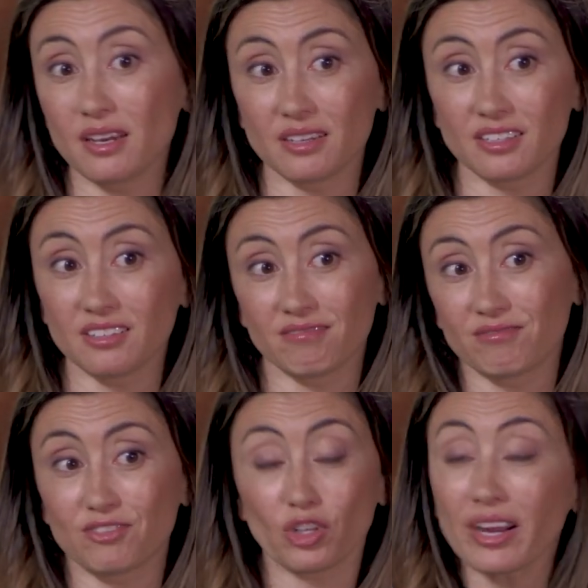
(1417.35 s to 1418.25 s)
and to
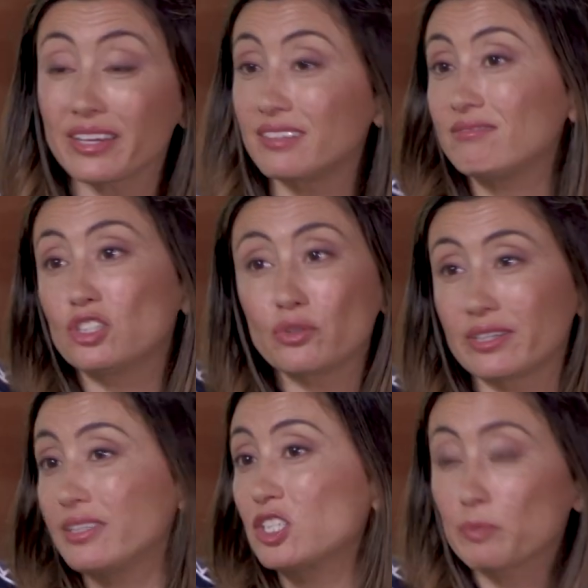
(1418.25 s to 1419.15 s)
try it, do
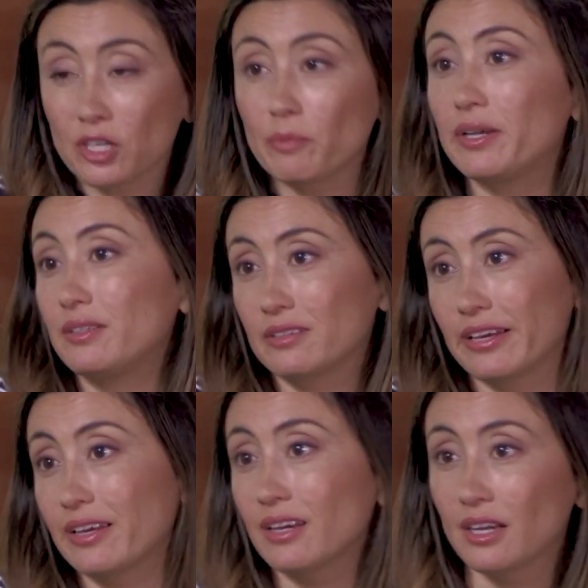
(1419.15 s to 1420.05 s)
it, experiment.
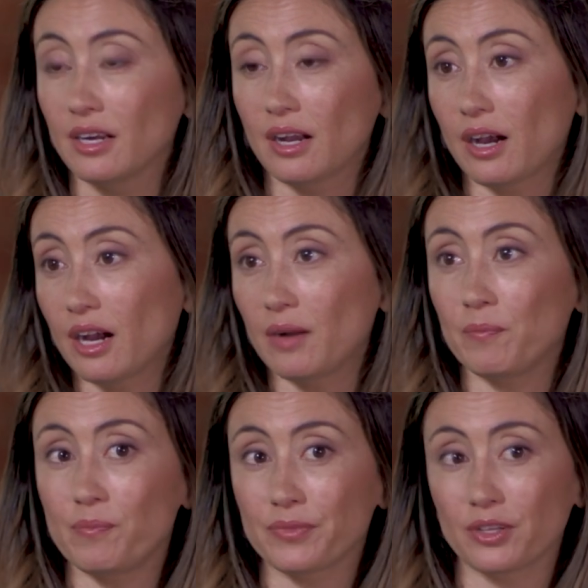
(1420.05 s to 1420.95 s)
Like,
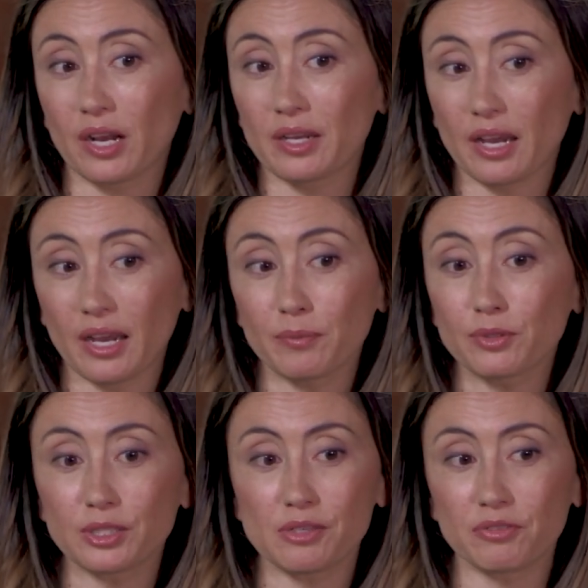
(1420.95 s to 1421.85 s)
um, you know, I, I
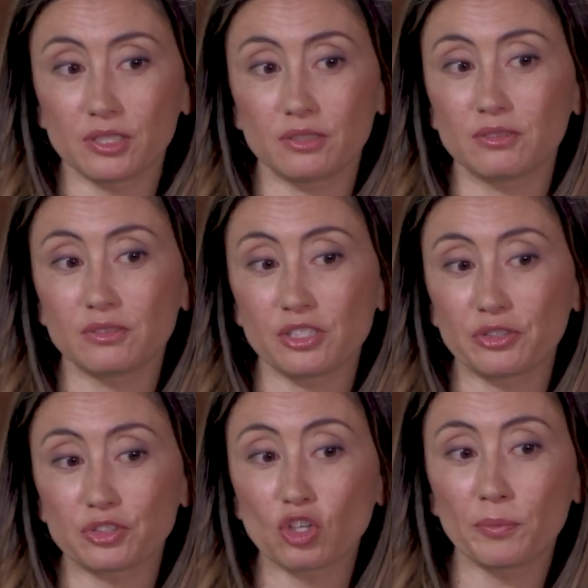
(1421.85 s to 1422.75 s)
believe in, you
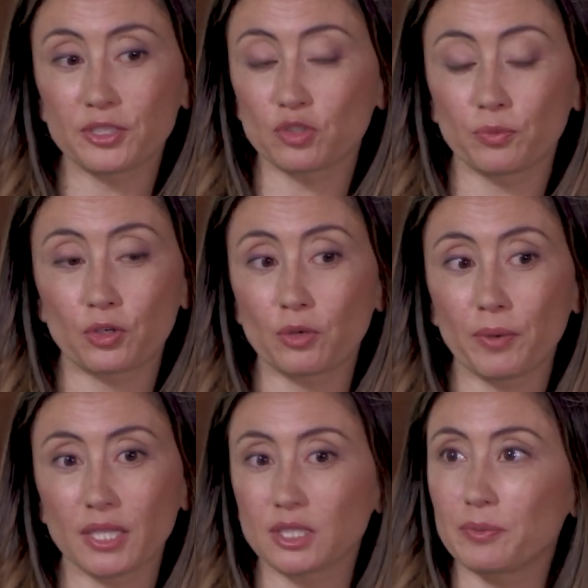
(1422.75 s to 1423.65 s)
know, so much more
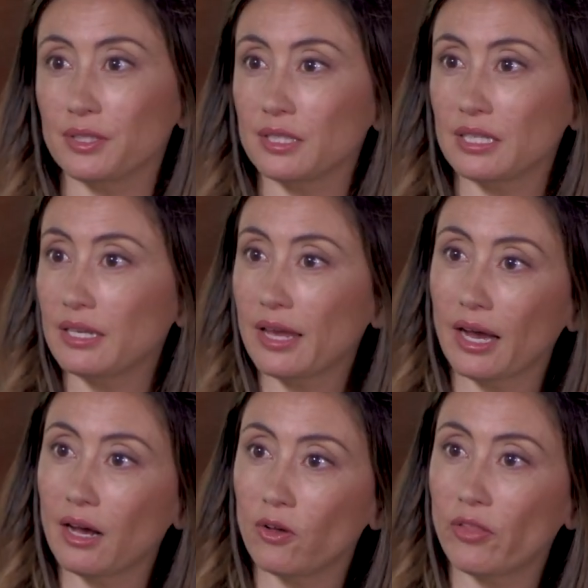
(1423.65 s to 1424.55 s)
possibility
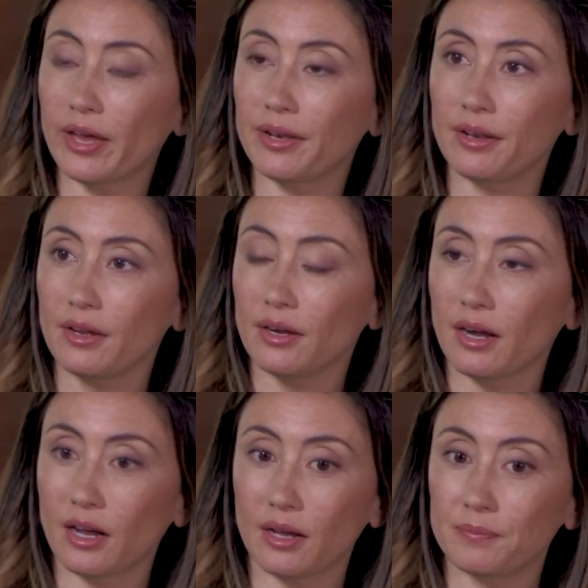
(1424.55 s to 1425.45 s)
now than,
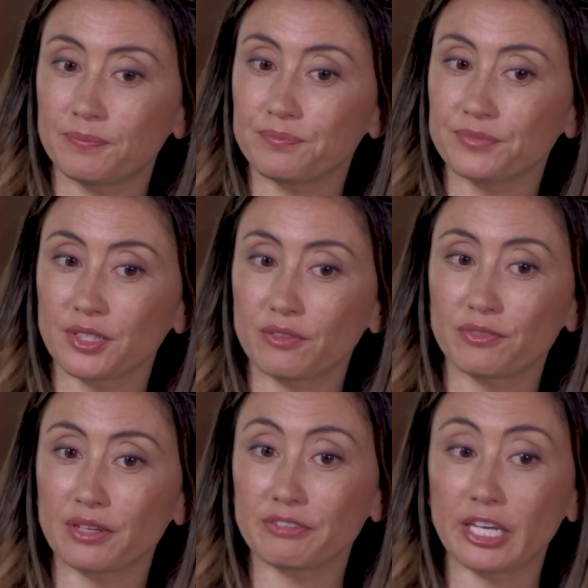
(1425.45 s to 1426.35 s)
um, you know, I've,
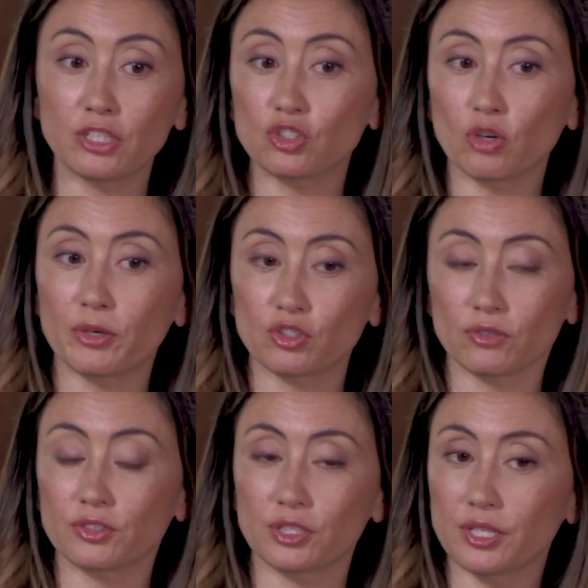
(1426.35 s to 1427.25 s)
I've, gained so much
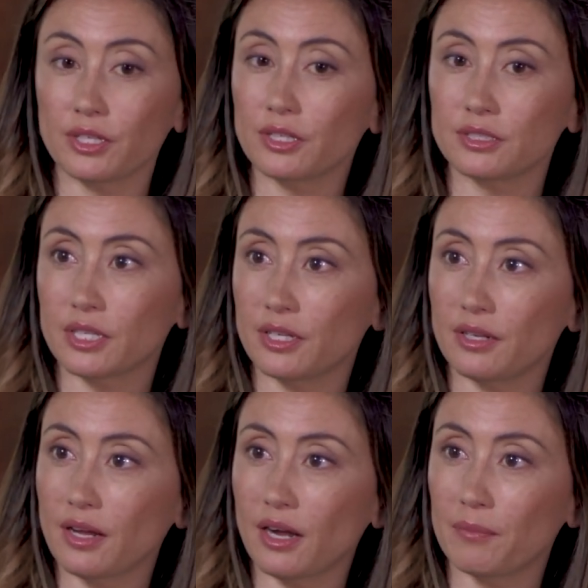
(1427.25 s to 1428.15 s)
over the years.
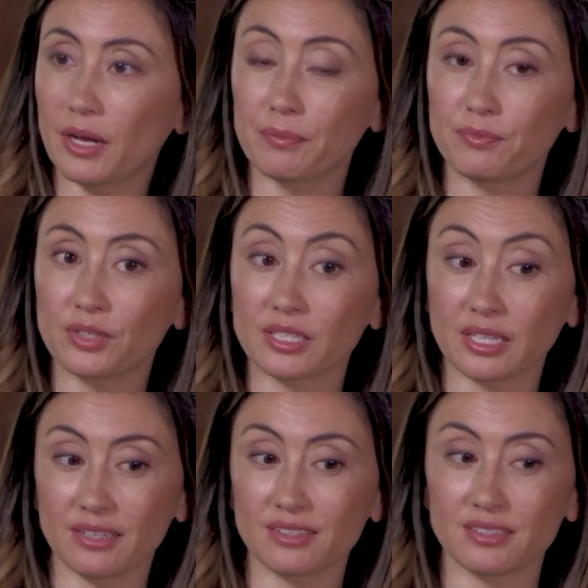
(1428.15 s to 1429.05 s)
And um, I'm
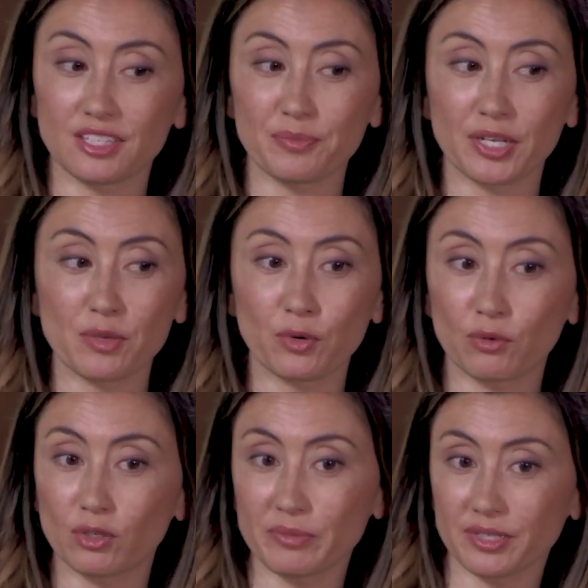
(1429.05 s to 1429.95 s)
excited to see many more
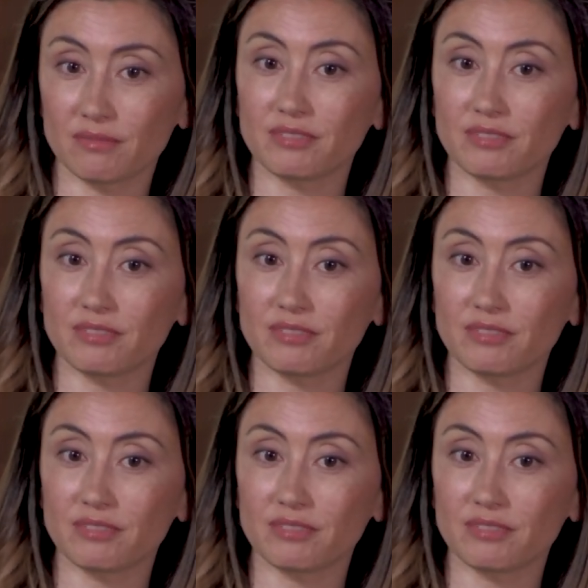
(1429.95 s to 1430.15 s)
women